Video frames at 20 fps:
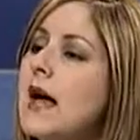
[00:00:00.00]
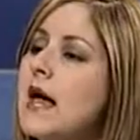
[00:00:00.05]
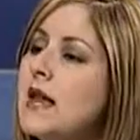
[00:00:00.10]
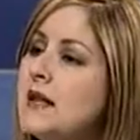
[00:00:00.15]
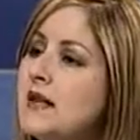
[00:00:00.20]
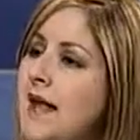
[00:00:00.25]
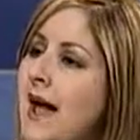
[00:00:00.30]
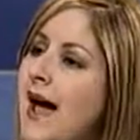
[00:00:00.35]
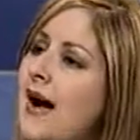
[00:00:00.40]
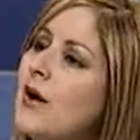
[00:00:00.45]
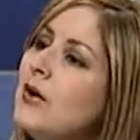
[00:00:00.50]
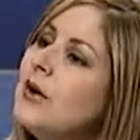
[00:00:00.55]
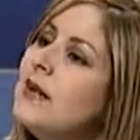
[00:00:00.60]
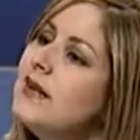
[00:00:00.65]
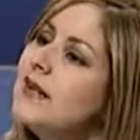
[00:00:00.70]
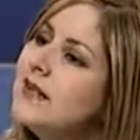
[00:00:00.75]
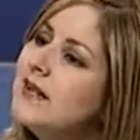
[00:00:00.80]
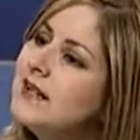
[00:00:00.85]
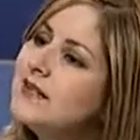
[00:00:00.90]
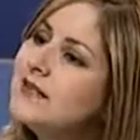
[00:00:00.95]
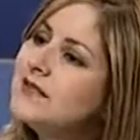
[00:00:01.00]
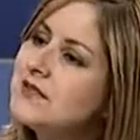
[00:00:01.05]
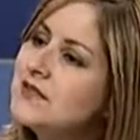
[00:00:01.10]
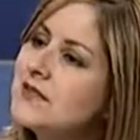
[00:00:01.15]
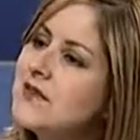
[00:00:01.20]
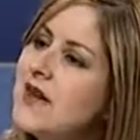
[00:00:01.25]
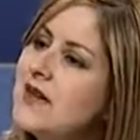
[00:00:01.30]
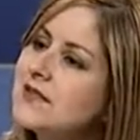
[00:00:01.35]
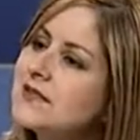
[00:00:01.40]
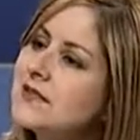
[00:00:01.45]
Now, in
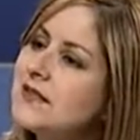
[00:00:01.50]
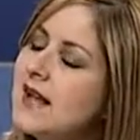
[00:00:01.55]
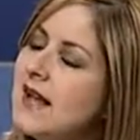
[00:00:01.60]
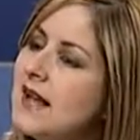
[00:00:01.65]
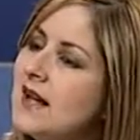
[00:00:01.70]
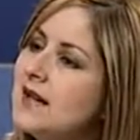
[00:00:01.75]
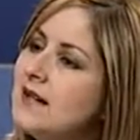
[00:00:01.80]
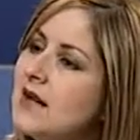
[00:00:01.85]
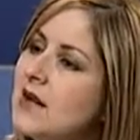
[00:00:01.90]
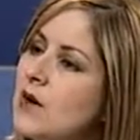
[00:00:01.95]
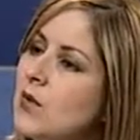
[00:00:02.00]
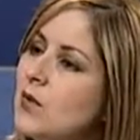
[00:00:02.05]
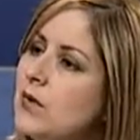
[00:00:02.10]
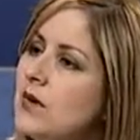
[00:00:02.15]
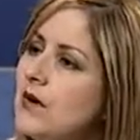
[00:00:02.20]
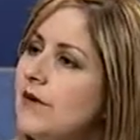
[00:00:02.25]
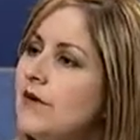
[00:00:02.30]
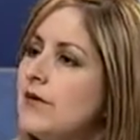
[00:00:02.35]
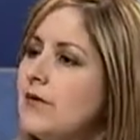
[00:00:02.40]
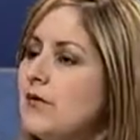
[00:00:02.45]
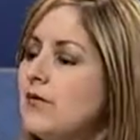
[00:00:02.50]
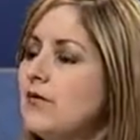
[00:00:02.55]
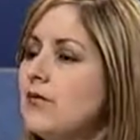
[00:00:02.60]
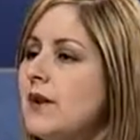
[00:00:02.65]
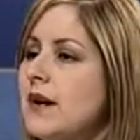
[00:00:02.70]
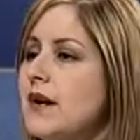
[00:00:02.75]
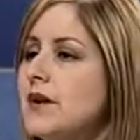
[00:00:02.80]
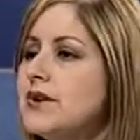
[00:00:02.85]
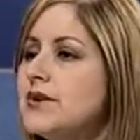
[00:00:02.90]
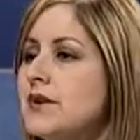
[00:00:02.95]
2008, we've
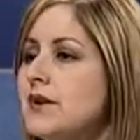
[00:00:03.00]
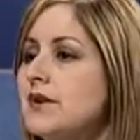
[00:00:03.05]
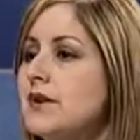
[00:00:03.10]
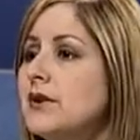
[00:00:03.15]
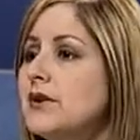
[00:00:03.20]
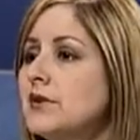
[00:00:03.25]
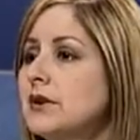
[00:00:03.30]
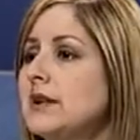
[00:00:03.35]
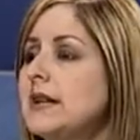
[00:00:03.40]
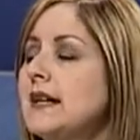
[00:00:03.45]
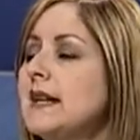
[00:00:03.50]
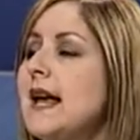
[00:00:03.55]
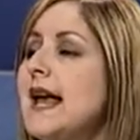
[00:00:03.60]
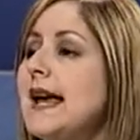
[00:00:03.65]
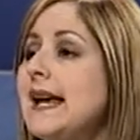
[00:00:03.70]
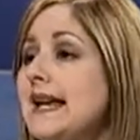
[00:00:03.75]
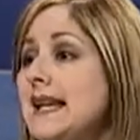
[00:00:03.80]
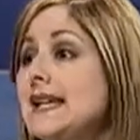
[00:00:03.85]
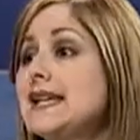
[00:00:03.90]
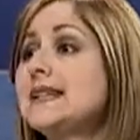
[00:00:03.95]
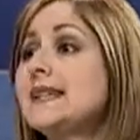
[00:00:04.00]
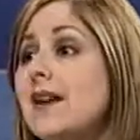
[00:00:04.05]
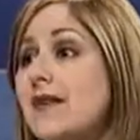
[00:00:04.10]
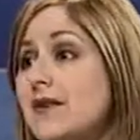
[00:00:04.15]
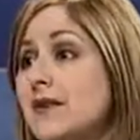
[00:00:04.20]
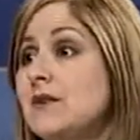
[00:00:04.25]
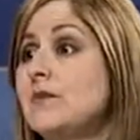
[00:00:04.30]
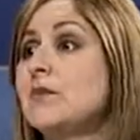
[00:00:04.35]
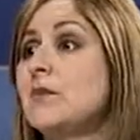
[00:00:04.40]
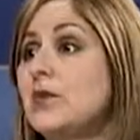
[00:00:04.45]
reached nearly
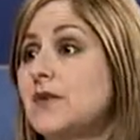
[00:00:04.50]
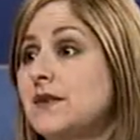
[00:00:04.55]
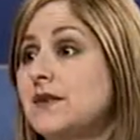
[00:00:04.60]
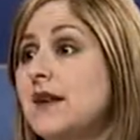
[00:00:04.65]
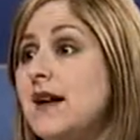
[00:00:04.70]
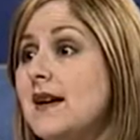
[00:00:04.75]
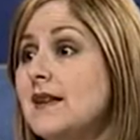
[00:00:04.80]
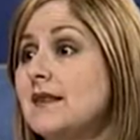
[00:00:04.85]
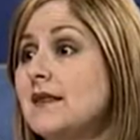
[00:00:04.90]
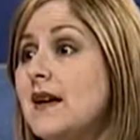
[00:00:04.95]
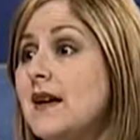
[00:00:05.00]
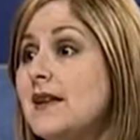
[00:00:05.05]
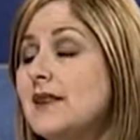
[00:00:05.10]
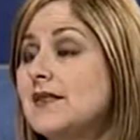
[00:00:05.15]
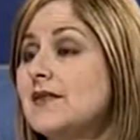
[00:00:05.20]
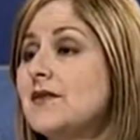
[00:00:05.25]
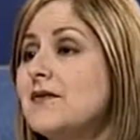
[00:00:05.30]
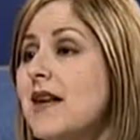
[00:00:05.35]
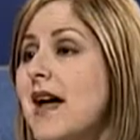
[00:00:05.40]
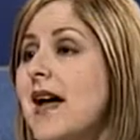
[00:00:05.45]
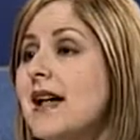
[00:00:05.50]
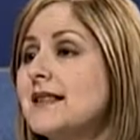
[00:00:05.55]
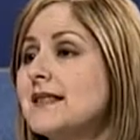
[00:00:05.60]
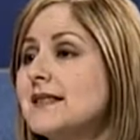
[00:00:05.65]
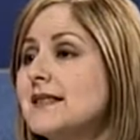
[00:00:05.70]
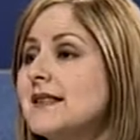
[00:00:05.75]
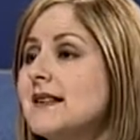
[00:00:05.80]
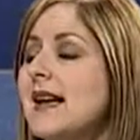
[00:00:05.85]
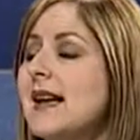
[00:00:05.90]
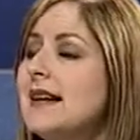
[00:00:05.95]
87%. So
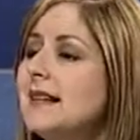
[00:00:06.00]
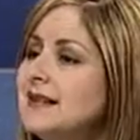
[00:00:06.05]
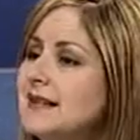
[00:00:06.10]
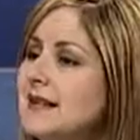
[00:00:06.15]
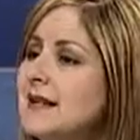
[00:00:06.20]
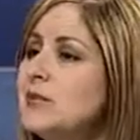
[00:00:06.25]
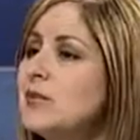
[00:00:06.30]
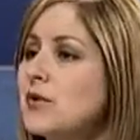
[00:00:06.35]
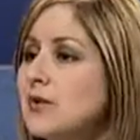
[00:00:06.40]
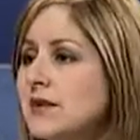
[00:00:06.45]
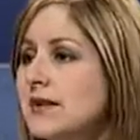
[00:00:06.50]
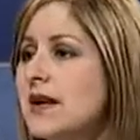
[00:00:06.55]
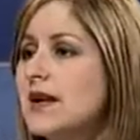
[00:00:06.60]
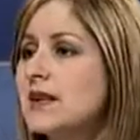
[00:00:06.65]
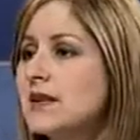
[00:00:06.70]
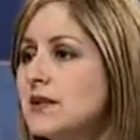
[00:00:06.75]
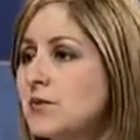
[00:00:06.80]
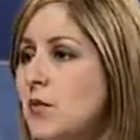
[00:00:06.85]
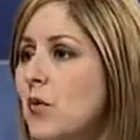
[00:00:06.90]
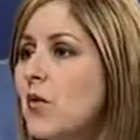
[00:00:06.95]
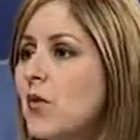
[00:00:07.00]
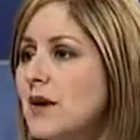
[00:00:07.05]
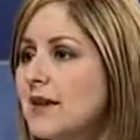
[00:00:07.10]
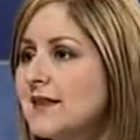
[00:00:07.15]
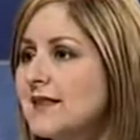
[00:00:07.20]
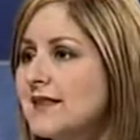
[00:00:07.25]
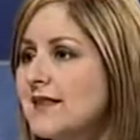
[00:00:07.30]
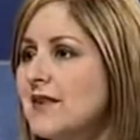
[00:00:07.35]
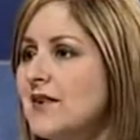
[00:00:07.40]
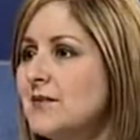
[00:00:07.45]
that's 18 percentage
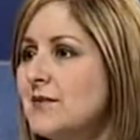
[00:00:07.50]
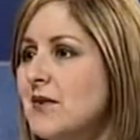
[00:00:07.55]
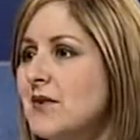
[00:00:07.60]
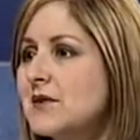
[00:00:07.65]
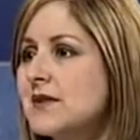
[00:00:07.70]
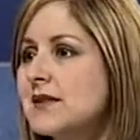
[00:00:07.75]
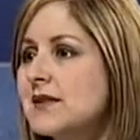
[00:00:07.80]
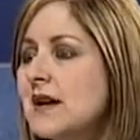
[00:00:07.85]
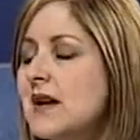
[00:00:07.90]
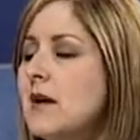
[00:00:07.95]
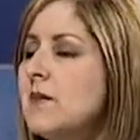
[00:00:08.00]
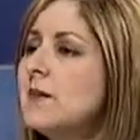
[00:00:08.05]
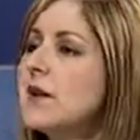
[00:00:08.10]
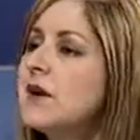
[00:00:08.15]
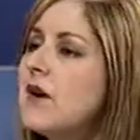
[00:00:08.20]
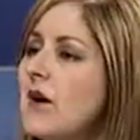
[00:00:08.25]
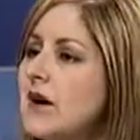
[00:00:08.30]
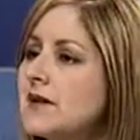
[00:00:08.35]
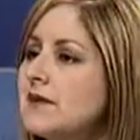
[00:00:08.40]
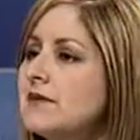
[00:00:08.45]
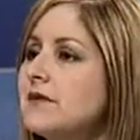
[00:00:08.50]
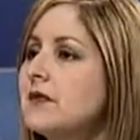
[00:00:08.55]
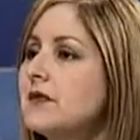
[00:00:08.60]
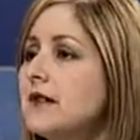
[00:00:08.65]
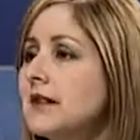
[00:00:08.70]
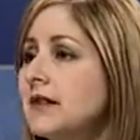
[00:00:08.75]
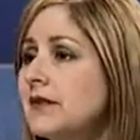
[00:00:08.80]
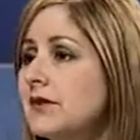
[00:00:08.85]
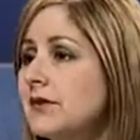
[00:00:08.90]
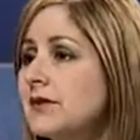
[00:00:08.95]
points almost because of
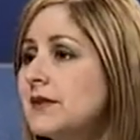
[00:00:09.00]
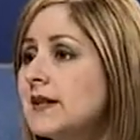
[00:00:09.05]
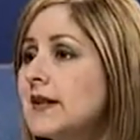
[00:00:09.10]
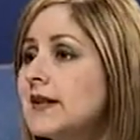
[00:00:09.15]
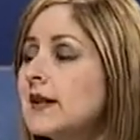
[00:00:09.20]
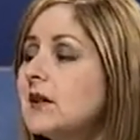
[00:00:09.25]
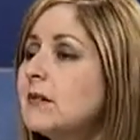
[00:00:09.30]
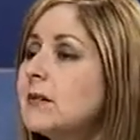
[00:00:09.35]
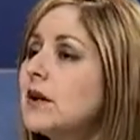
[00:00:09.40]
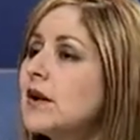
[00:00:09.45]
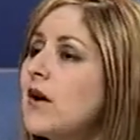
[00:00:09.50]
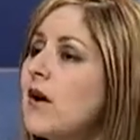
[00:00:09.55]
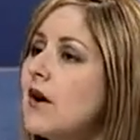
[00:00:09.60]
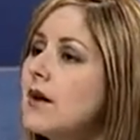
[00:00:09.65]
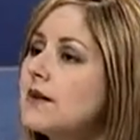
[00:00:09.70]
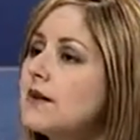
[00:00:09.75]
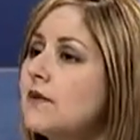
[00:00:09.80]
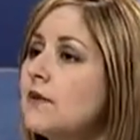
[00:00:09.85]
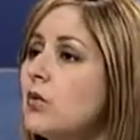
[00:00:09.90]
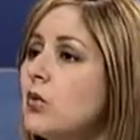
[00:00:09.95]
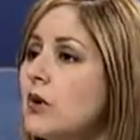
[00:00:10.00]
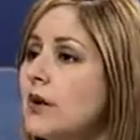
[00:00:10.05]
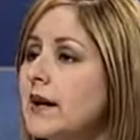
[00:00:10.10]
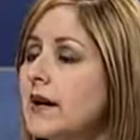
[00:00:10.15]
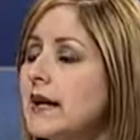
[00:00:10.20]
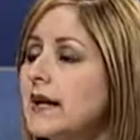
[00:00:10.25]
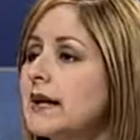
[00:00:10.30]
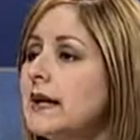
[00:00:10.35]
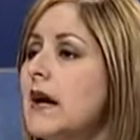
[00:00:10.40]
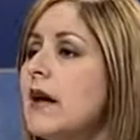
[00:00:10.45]
Click It or Ticket, because of
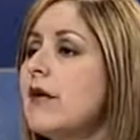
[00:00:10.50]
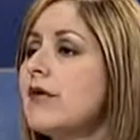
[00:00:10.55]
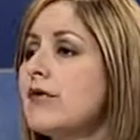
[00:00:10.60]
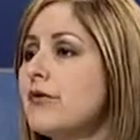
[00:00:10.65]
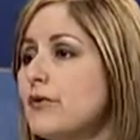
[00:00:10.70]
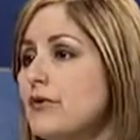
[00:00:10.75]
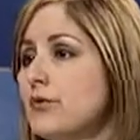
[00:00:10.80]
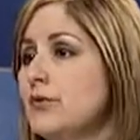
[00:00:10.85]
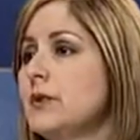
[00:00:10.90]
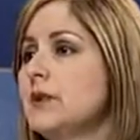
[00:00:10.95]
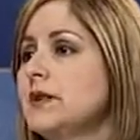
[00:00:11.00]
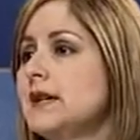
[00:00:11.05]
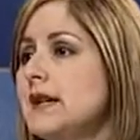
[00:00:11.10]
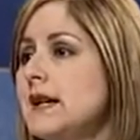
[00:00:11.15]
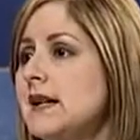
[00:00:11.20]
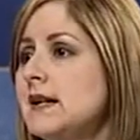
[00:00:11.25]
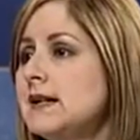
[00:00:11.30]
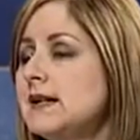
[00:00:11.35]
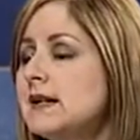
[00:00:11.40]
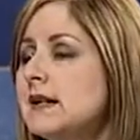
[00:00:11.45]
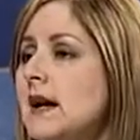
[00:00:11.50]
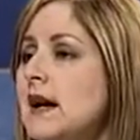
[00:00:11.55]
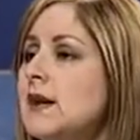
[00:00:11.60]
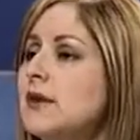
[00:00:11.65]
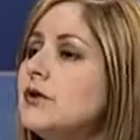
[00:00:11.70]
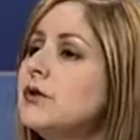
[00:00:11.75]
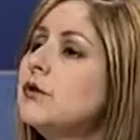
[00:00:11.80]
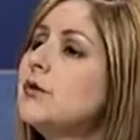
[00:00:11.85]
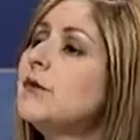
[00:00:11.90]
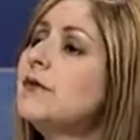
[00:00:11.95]
working through police
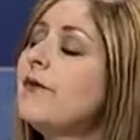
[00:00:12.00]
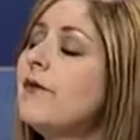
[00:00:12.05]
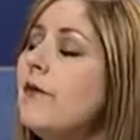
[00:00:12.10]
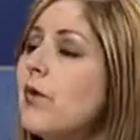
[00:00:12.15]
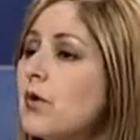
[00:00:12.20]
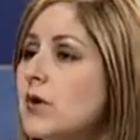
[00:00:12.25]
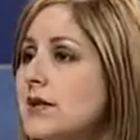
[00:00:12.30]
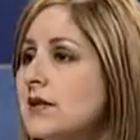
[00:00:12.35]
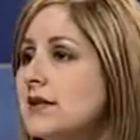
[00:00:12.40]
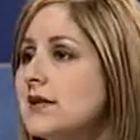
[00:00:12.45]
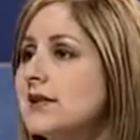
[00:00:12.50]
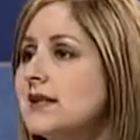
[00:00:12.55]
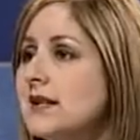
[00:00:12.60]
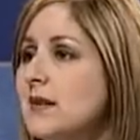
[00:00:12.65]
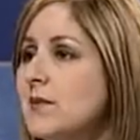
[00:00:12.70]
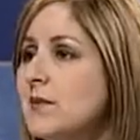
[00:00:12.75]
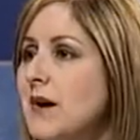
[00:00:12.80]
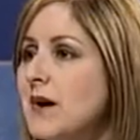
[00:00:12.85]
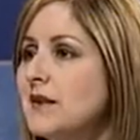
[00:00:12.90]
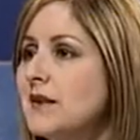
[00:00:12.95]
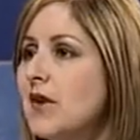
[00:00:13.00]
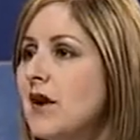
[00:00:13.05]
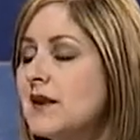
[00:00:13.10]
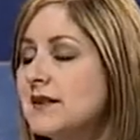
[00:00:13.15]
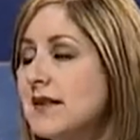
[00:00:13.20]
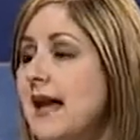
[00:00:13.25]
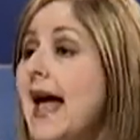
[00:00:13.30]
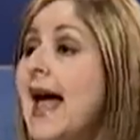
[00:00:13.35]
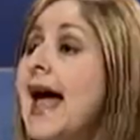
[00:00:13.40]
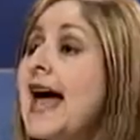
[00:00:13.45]
to enforce the seatbelt laws
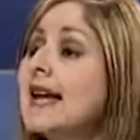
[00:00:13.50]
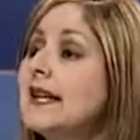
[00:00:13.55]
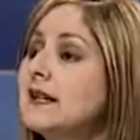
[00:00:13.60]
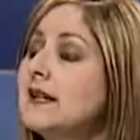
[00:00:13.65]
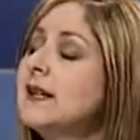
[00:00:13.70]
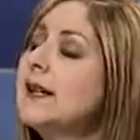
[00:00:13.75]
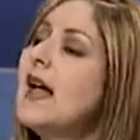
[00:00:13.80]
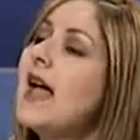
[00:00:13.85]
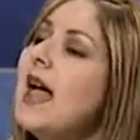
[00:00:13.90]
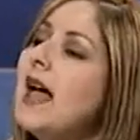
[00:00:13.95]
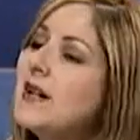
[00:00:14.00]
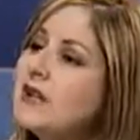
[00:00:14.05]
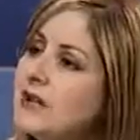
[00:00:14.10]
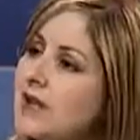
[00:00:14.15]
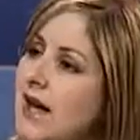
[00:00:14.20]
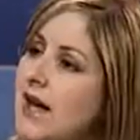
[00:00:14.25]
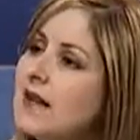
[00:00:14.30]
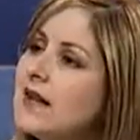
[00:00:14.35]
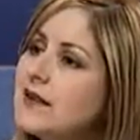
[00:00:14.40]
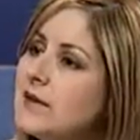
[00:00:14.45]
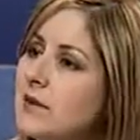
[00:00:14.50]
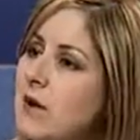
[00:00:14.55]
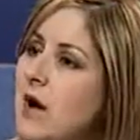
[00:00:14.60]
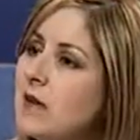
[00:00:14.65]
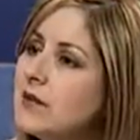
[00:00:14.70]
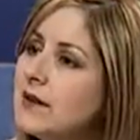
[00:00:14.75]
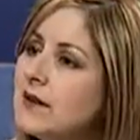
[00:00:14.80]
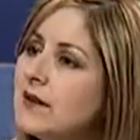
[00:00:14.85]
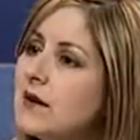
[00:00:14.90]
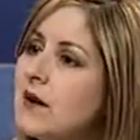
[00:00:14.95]
and educating the
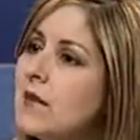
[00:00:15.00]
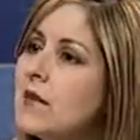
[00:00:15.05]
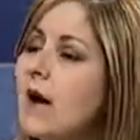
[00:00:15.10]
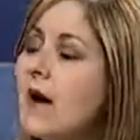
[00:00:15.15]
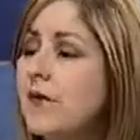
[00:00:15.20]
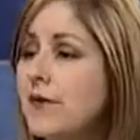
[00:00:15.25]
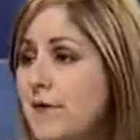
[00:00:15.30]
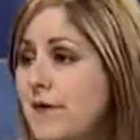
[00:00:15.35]
public about the